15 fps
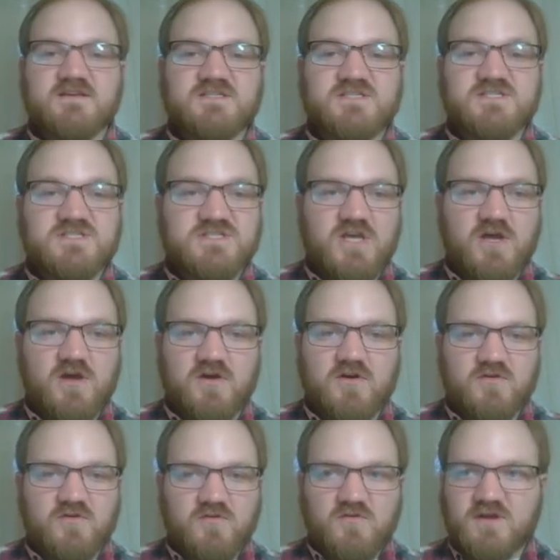
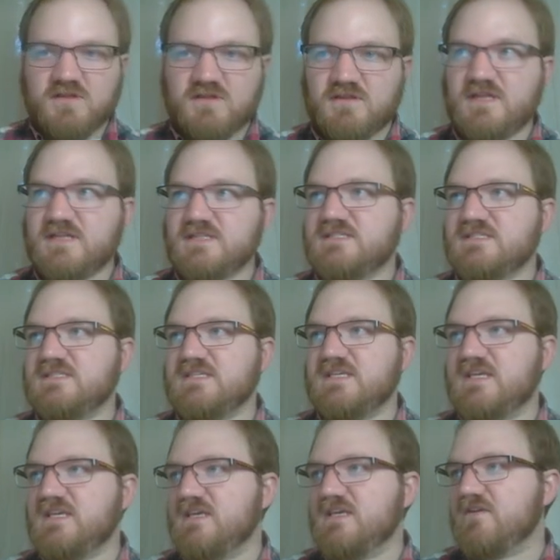So let's
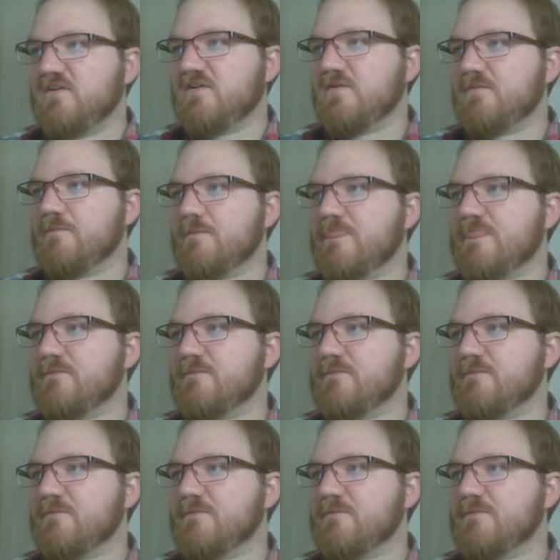see here.